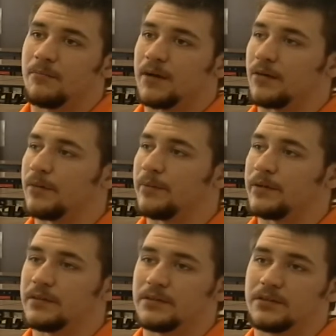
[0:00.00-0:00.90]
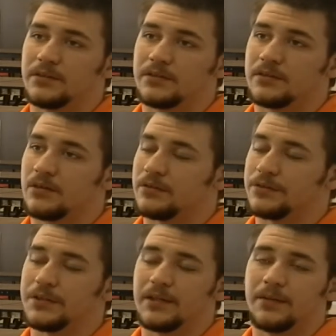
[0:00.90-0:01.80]
My grandparents just turned their
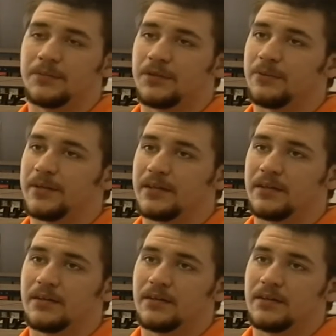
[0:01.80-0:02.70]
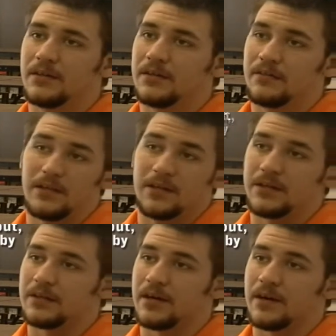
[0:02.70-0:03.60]
chin up to me. They
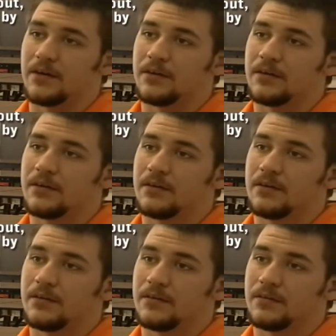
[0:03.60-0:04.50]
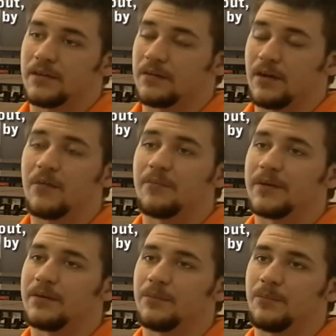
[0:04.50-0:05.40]
didn't care. They loved
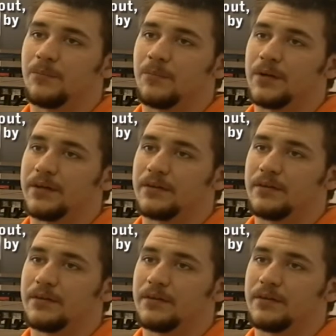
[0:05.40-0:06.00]
me, but